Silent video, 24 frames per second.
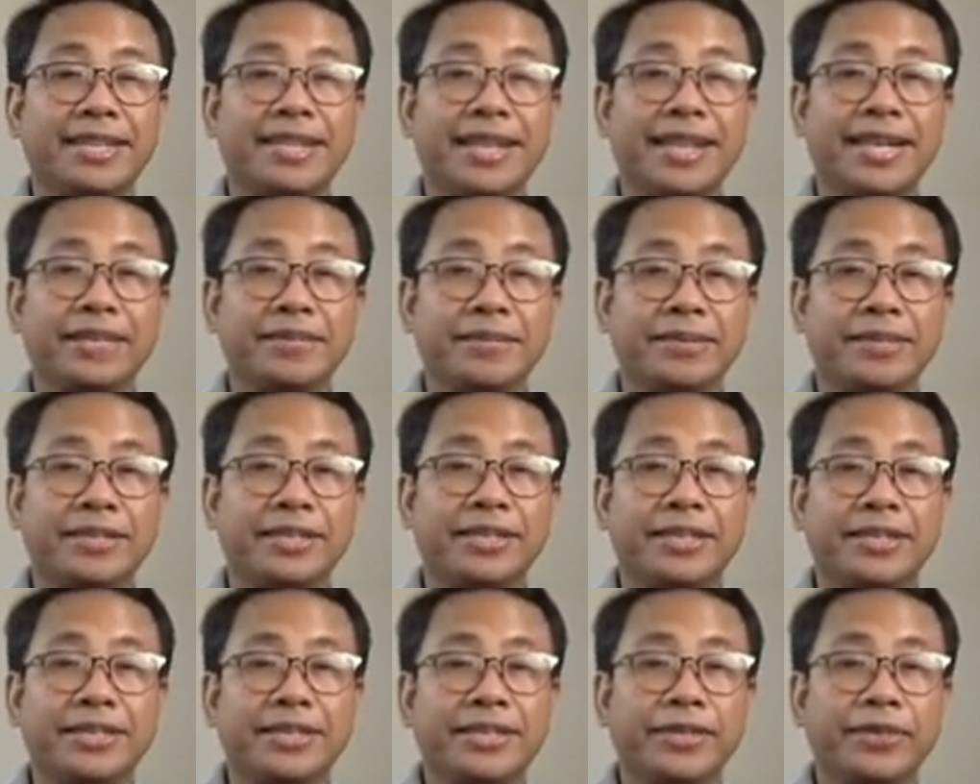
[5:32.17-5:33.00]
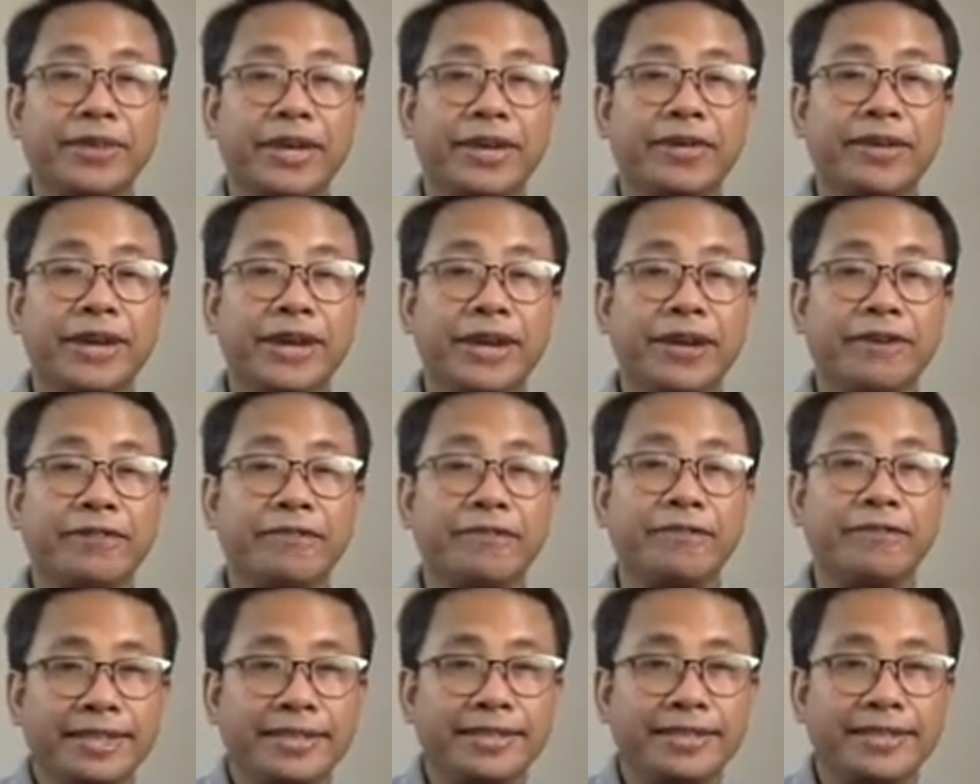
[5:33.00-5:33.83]
anymore. So we now
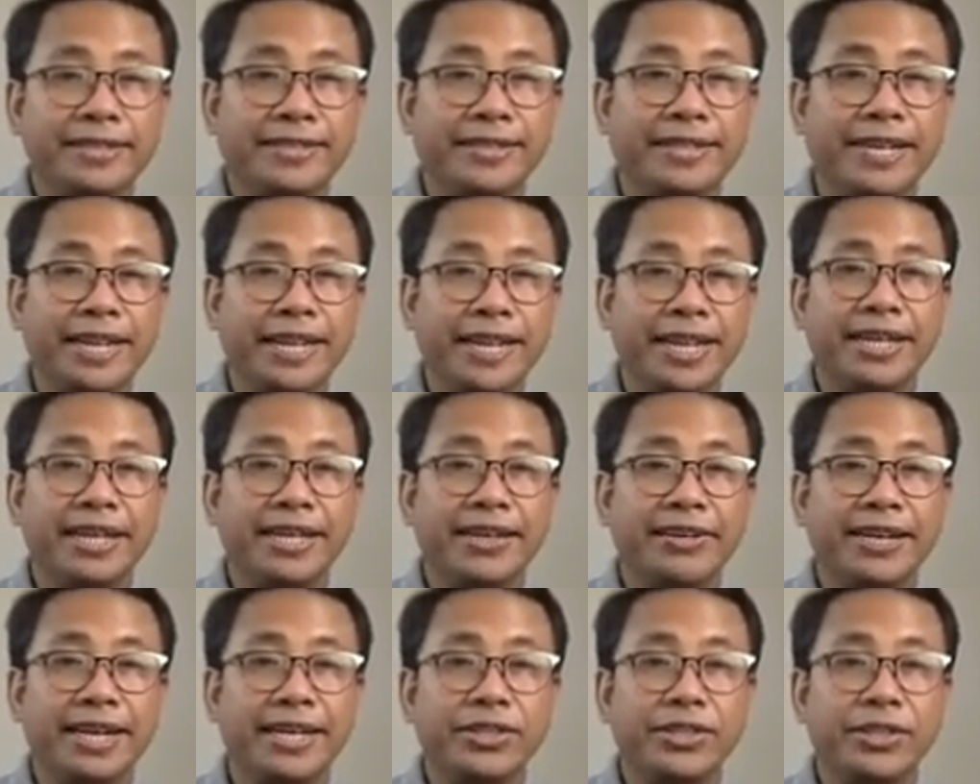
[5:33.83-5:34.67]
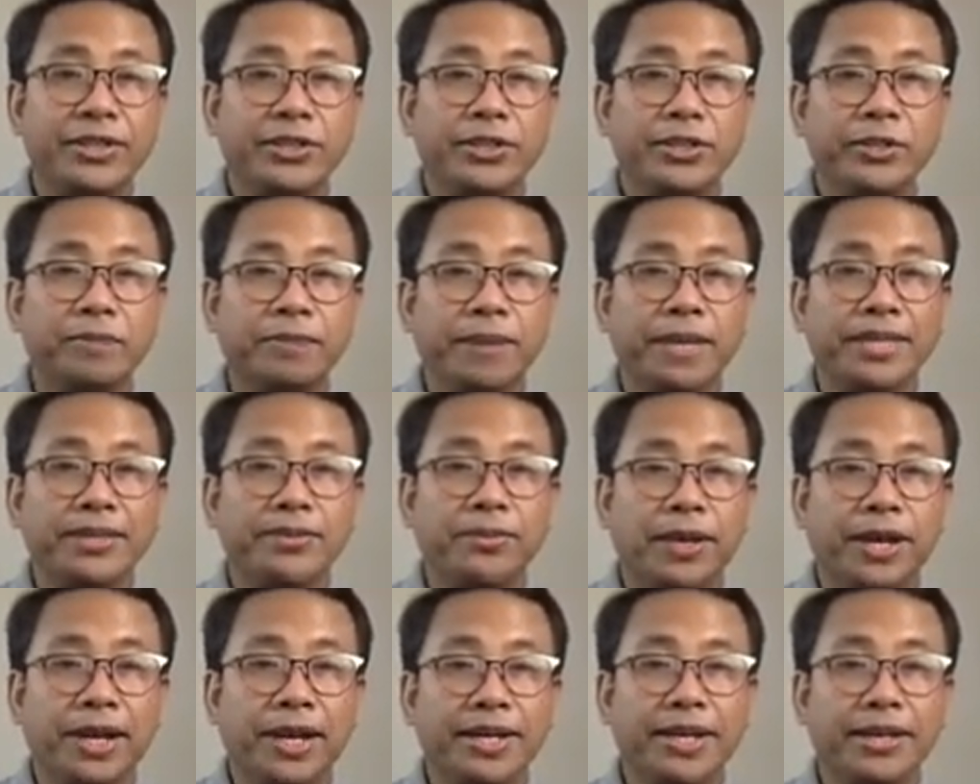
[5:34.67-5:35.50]
have z raised to 2
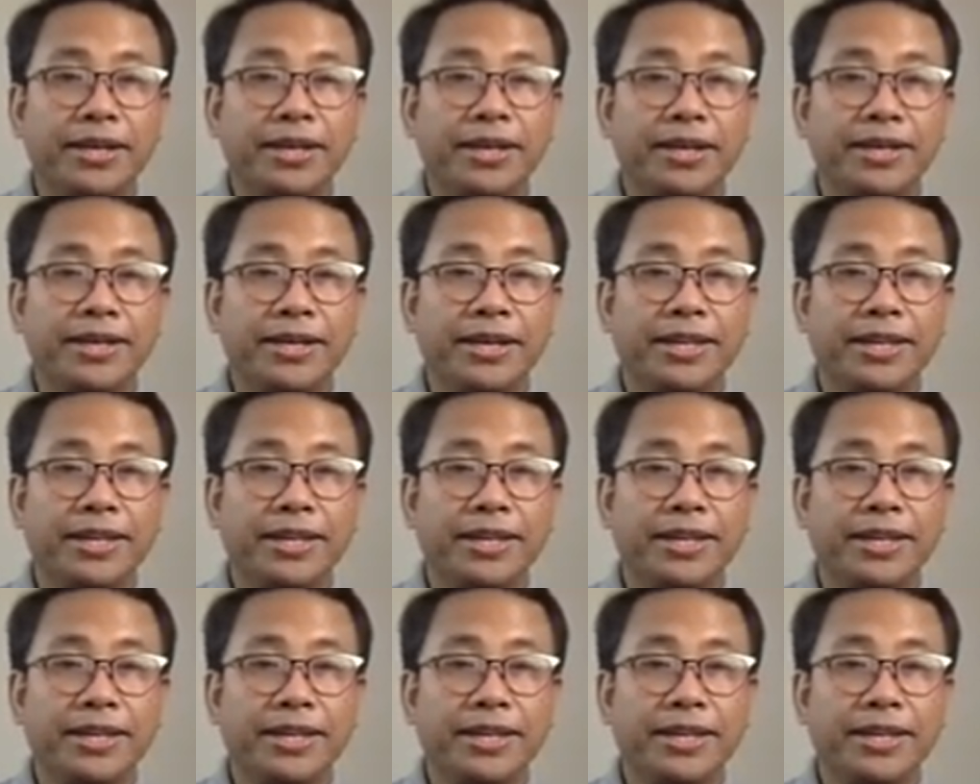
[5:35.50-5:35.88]
plus 1,